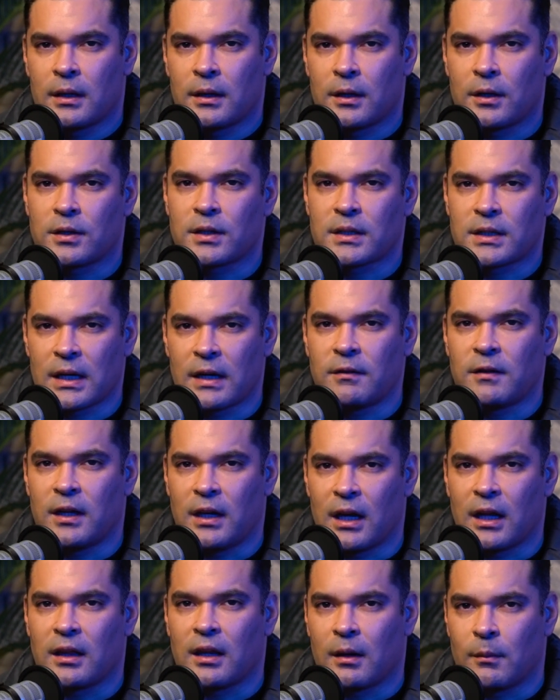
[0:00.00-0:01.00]
there's a safety
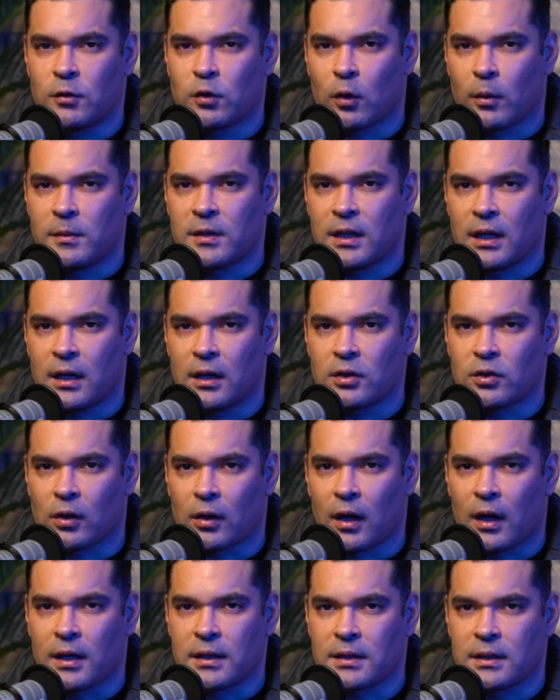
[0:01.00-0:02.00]
net that absorbs the
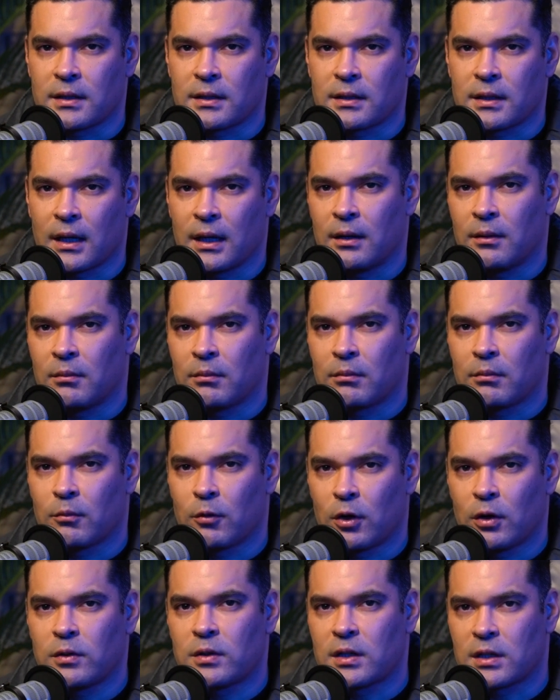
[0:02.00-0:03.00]
initial losses and
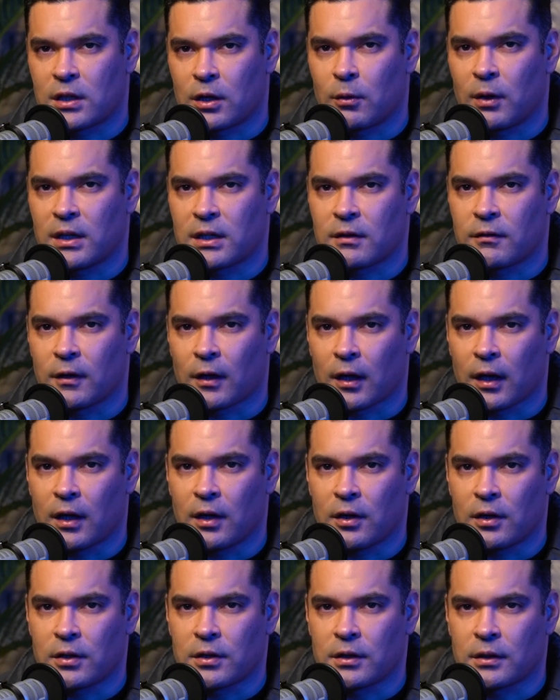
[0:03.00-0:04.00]
reduces the risk for the
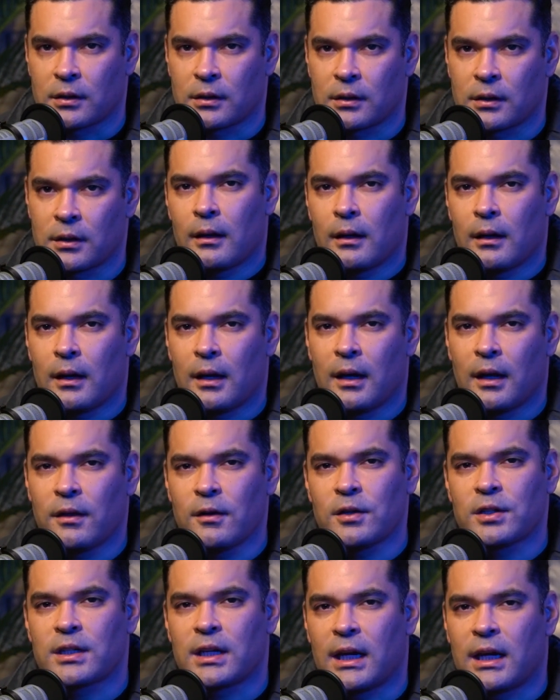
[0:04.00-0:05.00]
lenders.
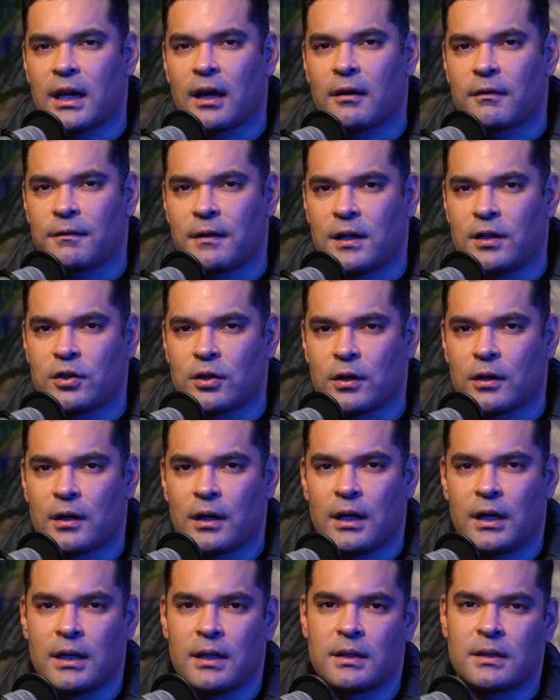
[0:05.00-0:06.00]
Another standout feature
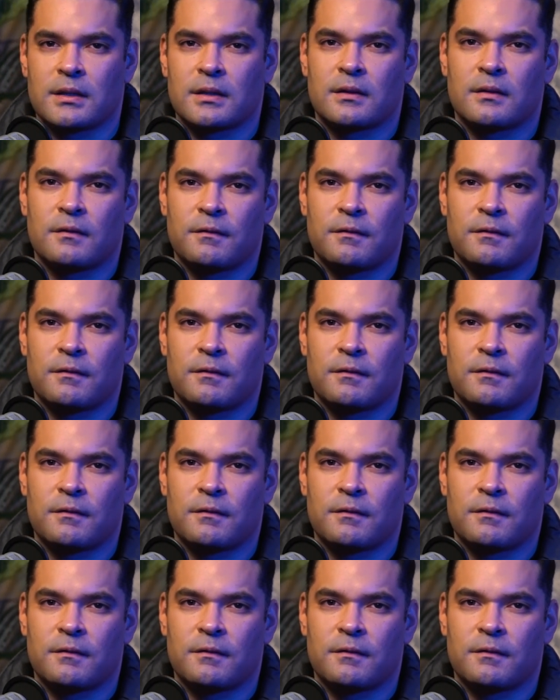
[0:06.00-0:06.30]
is